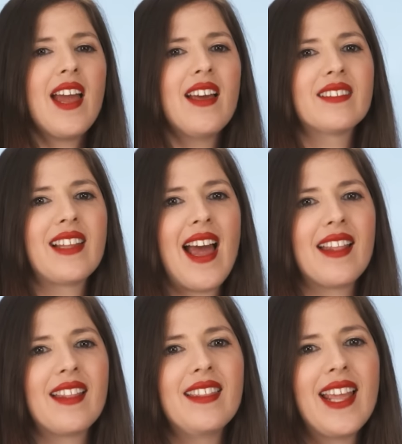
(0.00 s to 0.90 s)
is
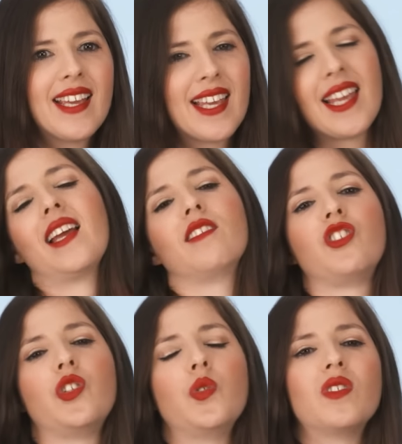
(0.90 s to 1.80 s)
that Nikki
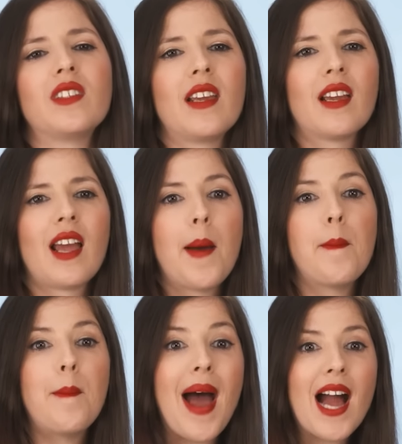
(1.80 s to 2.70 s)
is using a
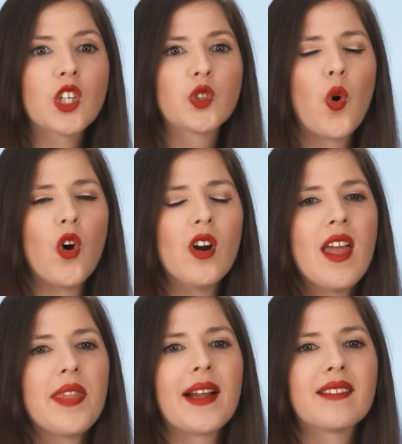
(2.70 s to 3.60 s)
backdoor
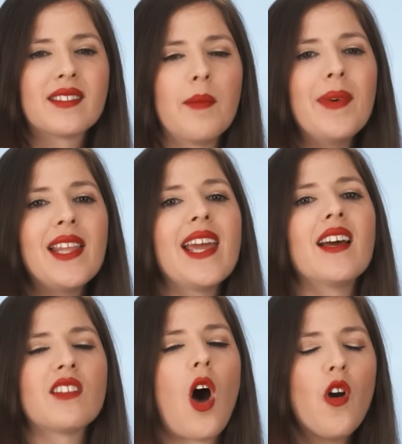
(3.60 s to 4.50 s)
that somebody
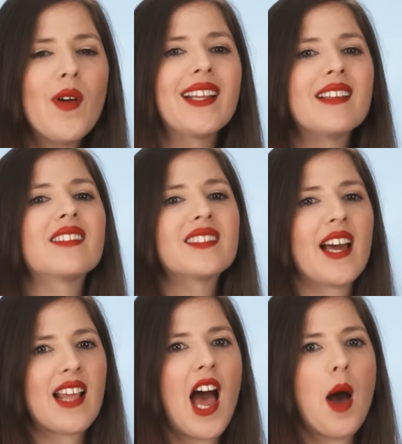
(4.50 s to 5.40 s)
has already
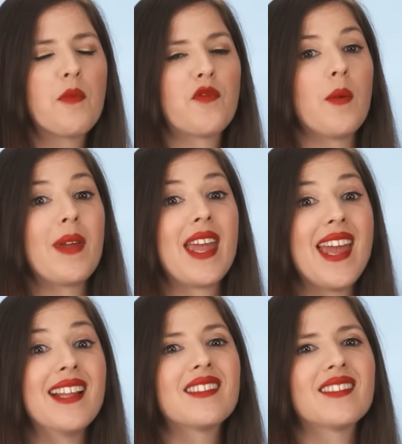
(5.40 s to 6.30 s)
set up from
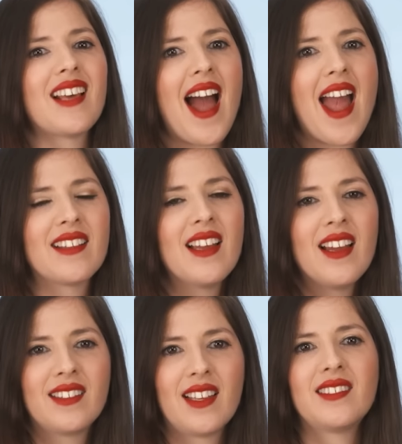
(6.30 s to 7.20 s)
inside the